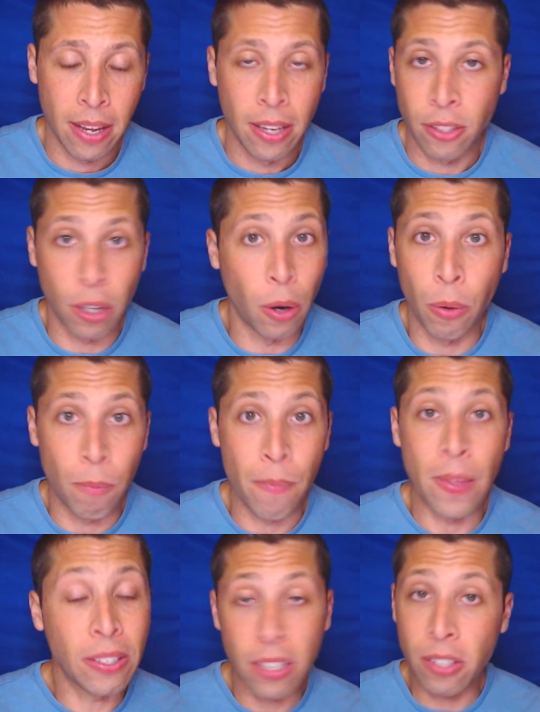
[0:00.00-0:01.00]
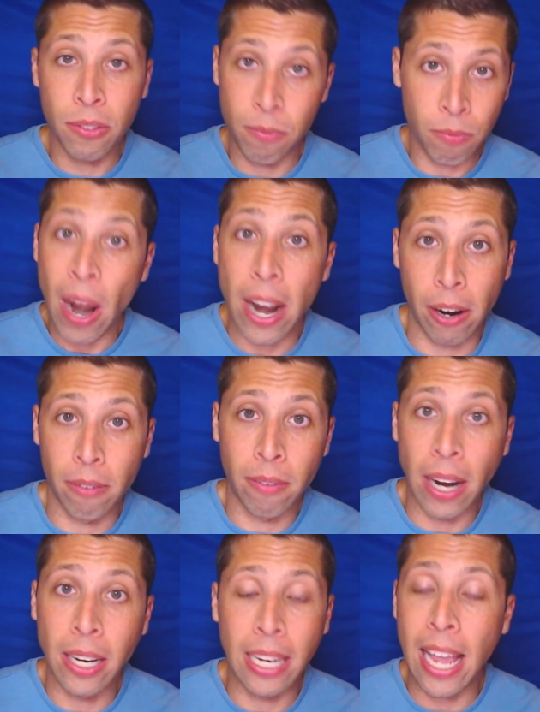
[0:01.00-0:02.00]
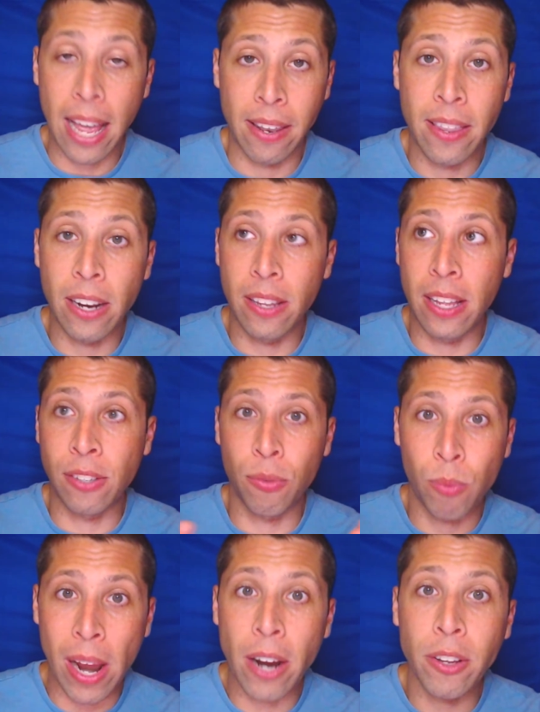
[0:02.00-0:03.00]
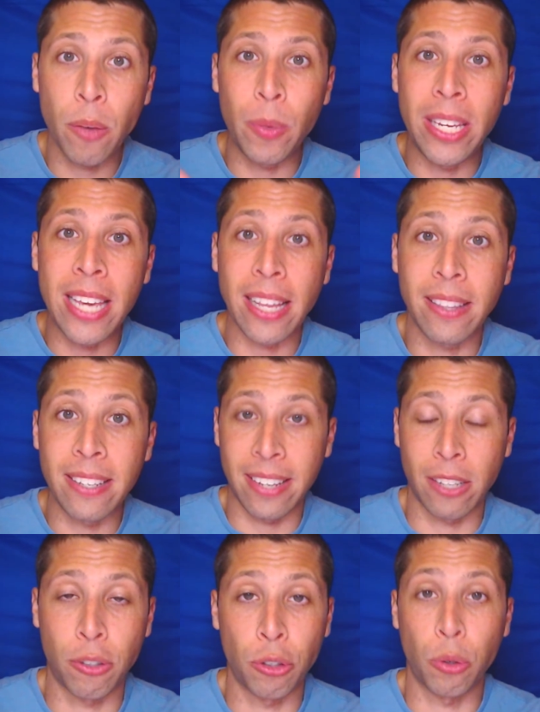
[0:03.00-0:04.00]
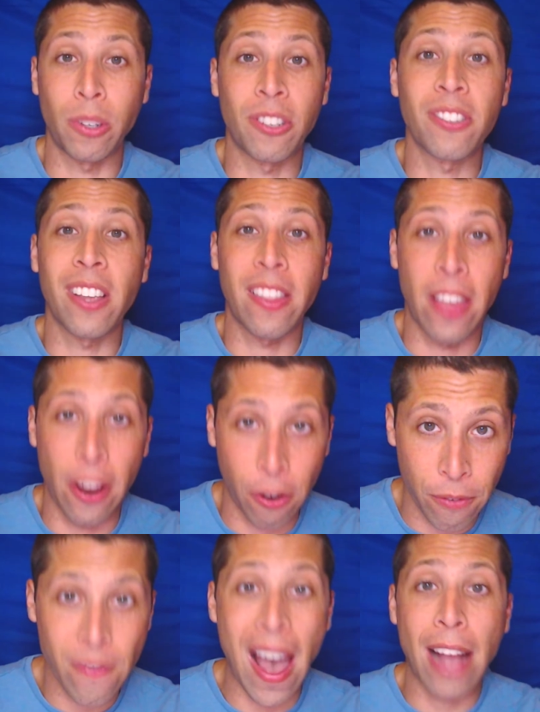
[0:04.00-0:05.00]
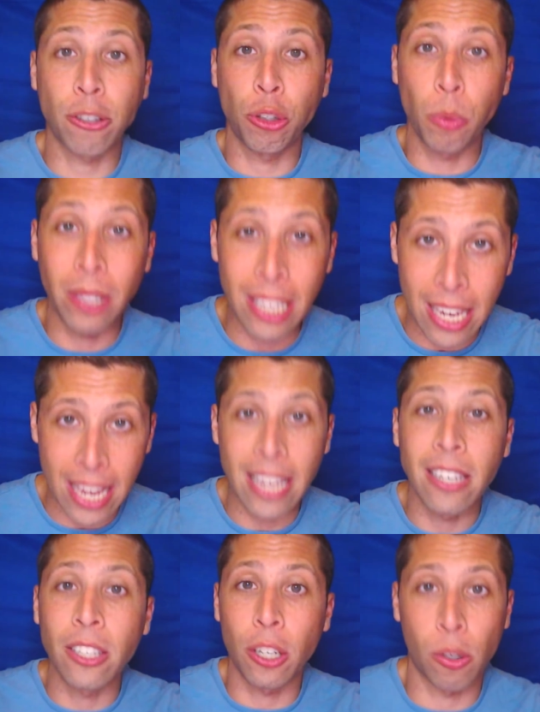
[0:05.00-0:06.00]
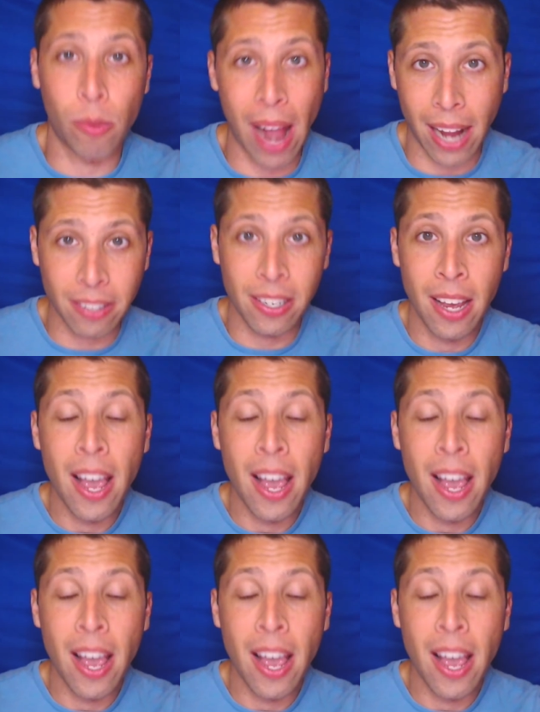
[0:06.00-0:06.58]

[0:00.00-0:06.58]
So this is rare, right? Again, it's rare that we get these answer choices and they are factually incorrect.